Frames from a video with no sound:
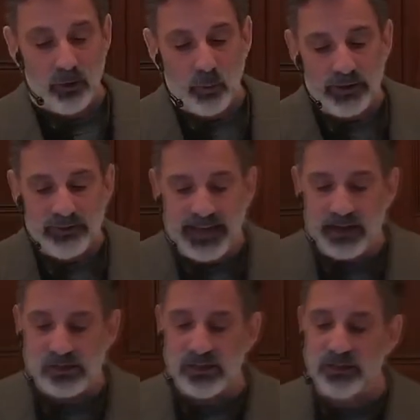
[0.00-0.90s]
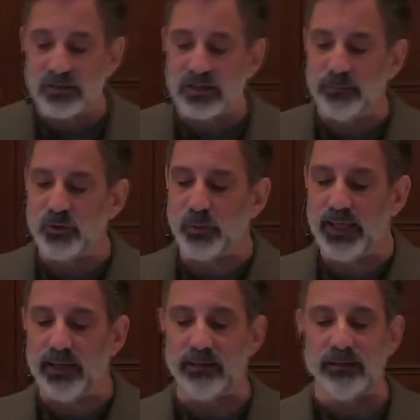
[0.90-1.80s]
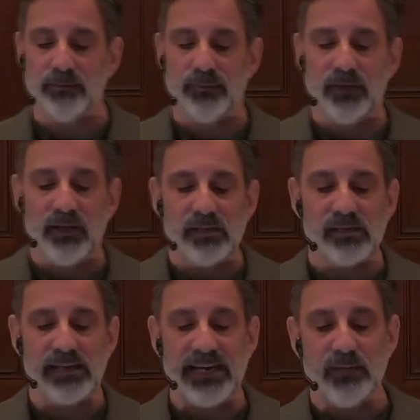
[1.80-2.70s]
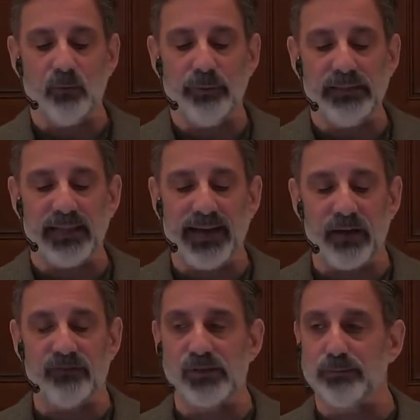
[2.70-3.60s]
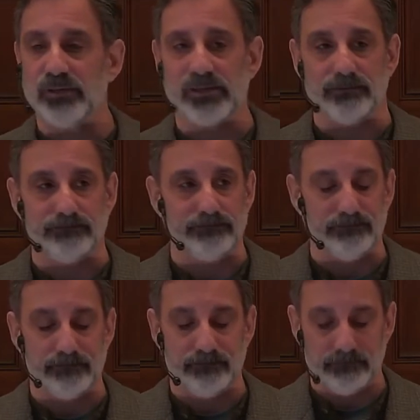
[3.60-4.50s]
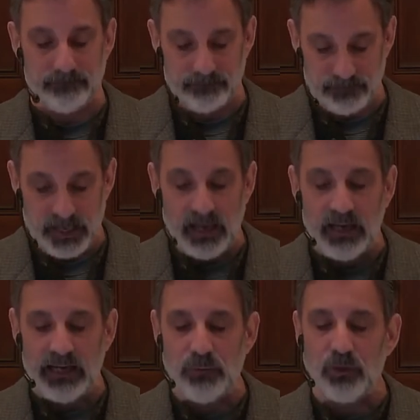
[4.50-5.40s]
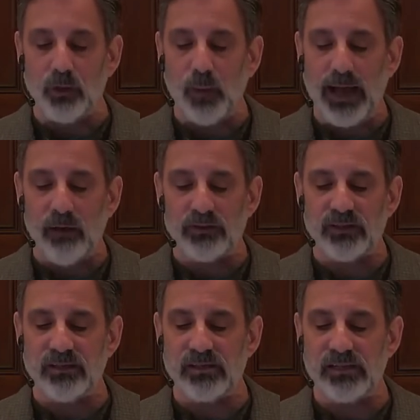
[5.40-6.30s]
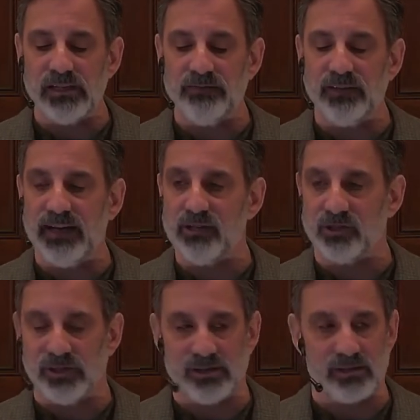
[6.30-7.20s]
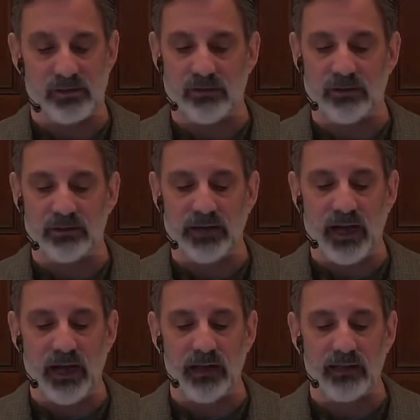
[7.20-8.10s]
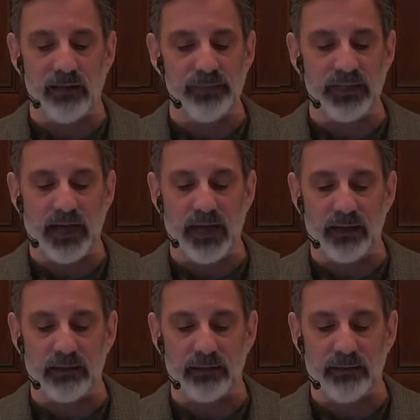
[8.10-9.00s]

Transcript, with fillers: When the thousand years come to an end, Satan will be let out of his prison. He will go out to deceive the nations called Gog and Magog.